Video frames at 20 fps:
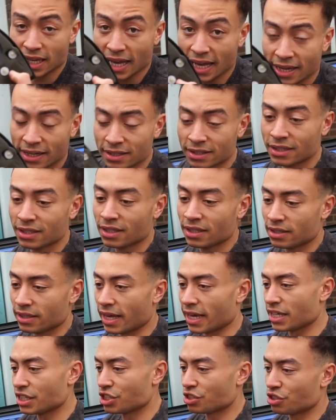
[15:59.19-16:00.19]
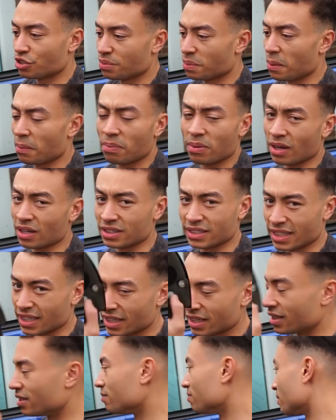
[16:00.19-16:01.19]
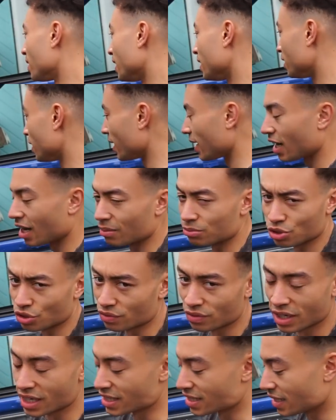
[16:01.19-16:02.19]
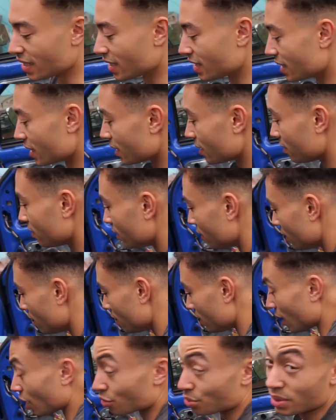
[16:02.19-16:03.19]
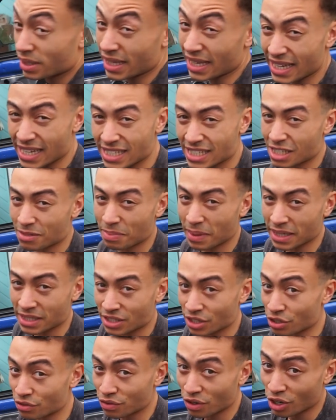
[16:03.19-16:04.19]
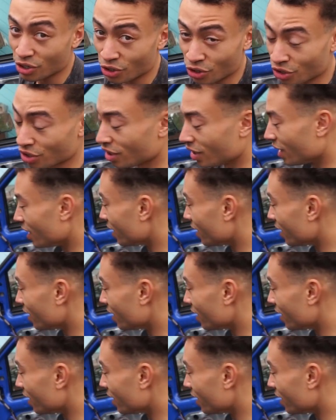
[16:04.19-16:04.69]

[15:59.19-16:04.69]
there. They should just be plugged in and it comes off nice and easy. That's probably the easiest bit so far, not gonna